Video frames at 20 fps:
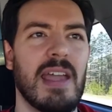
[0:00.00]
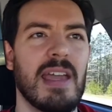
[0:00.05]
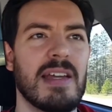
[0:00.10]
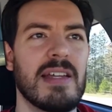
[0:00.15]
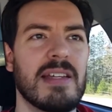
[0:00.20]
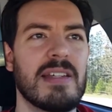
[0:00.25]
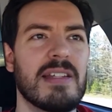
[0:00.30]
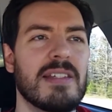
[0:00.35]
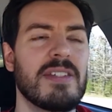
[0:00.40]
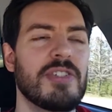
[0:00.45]

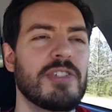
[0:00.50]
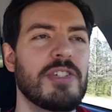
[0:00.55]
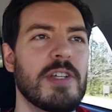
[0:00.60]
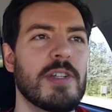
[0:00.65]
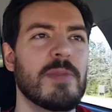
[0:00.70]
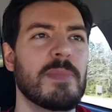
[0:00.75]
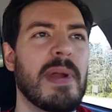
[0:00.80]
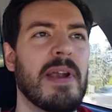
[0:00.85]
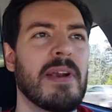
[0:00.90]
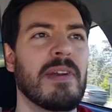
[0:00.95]
And
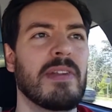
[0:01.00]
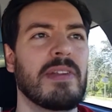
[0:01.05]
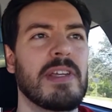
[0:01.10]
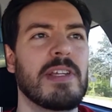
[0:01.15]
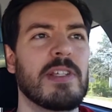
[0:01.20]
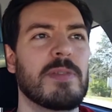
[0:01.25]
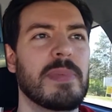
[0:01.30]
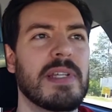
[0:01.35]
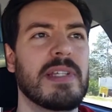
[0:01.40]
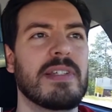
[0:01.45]
she
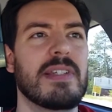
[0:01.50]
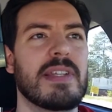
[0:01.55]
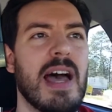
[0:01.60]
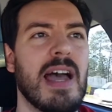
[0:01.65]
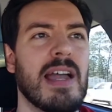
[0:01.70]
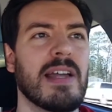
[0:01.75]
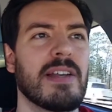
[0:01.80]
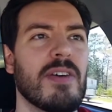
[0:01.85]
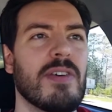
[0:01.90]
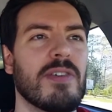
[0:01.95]
apparently has been
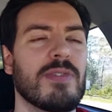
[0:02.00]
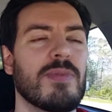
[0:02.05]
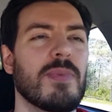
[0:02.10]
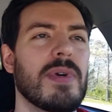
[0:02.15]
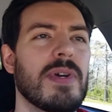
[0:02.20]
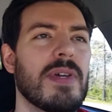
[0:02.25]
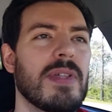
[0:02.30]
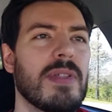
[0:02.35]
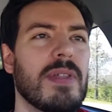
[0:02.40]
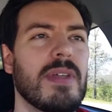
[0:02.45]

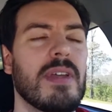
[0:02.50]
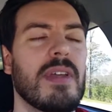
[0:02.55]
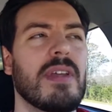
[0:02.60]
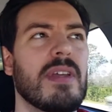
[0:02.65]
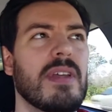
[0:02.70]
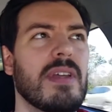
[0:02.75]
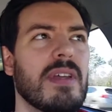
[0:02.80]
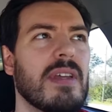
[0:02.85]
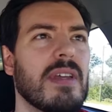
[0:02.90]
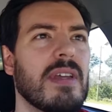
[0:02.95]
diagnosed with,
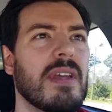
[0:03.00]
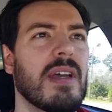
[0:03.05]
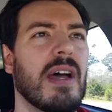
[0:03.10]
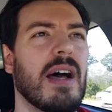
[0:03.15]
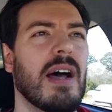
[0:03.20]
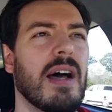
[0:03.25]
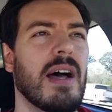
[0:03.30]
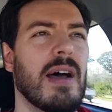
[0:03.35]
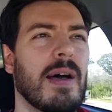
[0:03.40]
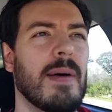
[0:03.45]

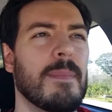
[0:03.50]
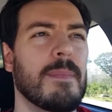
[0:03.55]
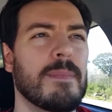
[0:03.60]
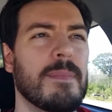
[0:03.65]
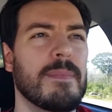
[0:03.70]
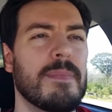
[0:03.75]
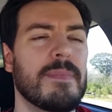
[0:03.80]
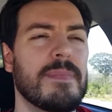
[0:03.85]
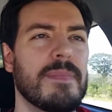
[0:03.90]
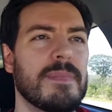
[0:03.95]

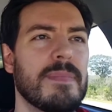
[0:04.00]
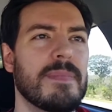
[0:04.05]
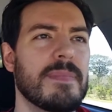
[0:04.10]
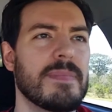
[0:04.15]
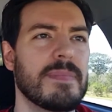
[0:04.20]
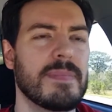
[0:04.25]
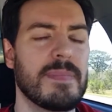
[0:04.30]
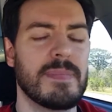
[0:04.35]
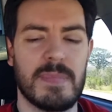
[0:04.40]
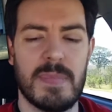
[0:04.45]

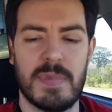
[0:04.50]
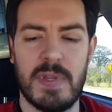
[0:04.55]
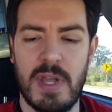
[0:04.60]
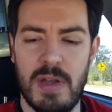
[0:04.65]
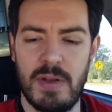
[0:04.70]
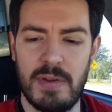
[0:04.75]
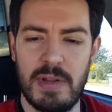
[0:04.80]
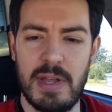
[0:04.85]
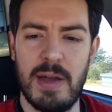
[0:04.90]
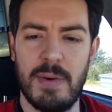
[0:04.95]

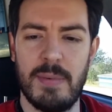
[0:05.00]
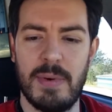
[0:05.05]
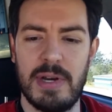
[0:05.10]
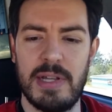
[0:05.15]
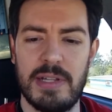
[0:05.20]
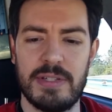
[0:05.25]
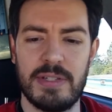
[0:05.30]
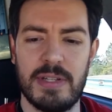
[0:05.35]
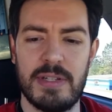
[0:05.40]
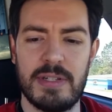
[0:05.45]
oh God,
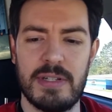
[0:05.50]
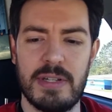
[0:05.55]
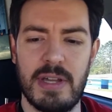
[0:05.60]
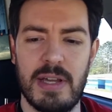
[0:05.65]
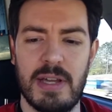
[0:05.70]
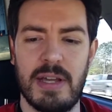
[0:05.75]
what is it?